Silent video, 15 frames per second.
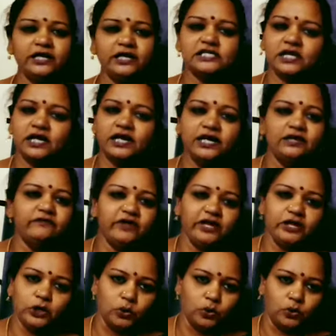it is already
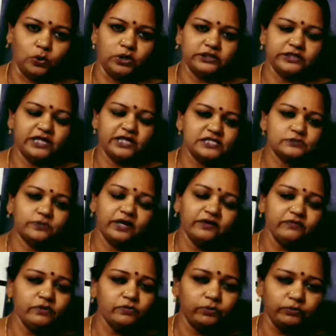very cold. That is why
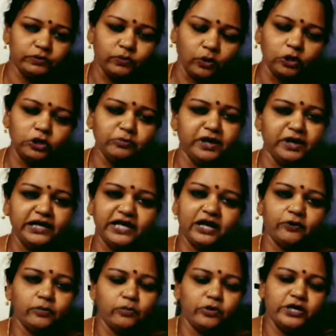we want to maintain
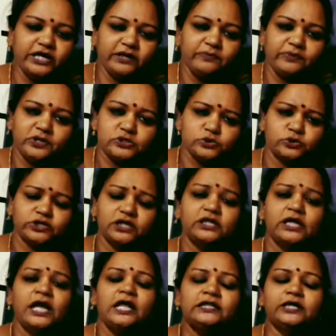our body temperature so that
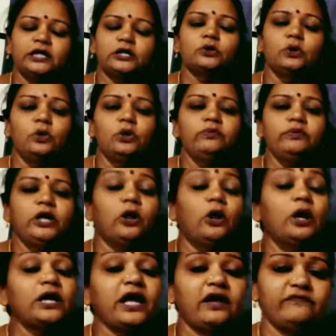that cold will
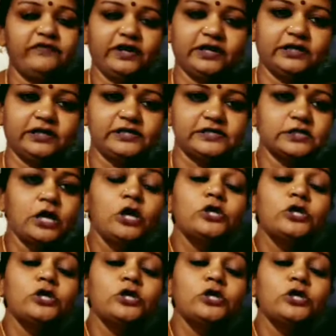not affect us.